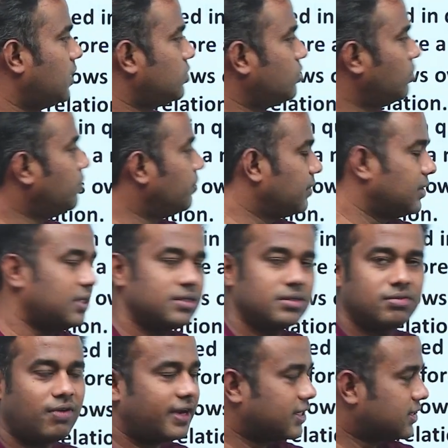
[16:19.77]
So this is,
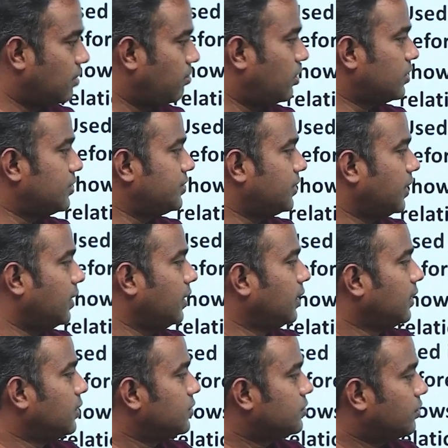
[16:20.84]
for example, you can say,
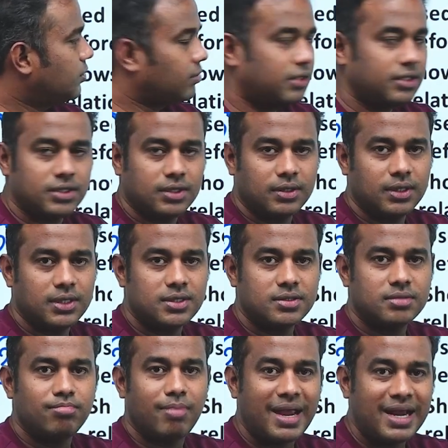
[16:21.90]
so this
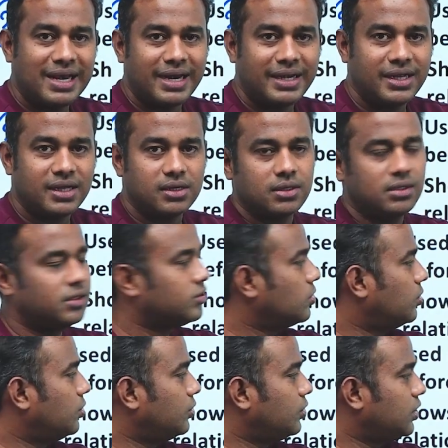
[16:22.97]
is my letter,
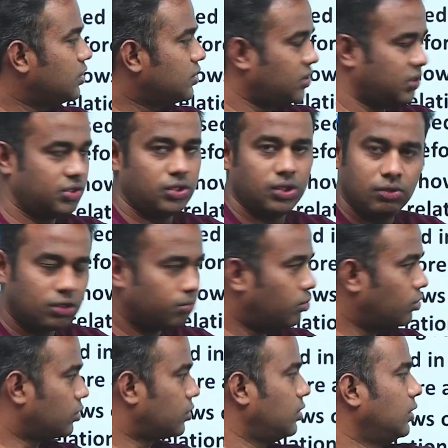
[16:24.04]
so this is your
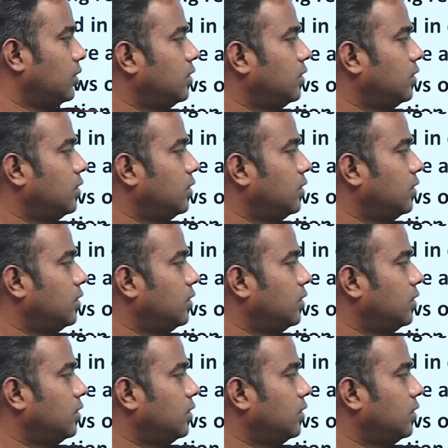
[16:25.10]
book,